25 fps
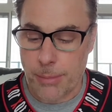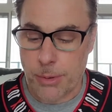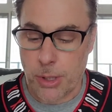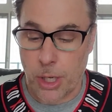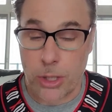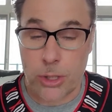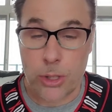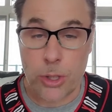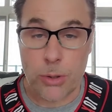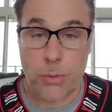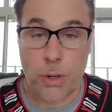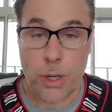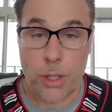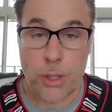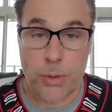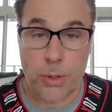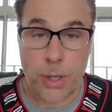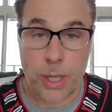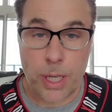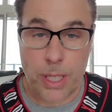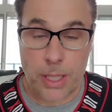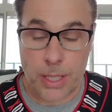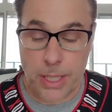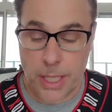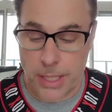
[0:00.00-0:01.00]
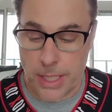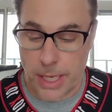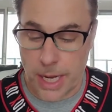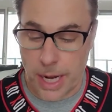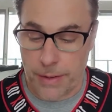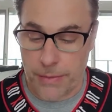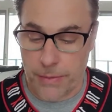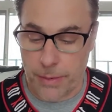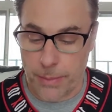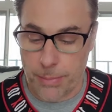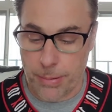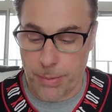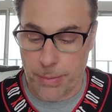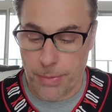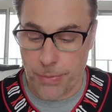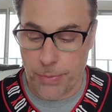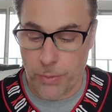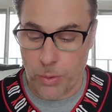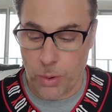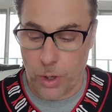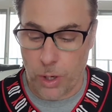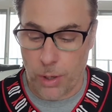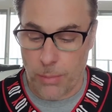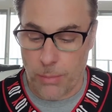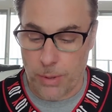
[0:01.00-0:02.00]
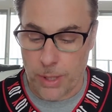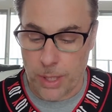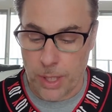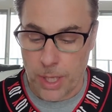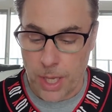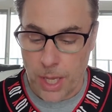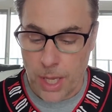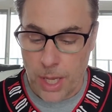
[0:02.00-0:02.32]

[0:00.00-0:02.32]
Dr. Rodriguez has ever performed.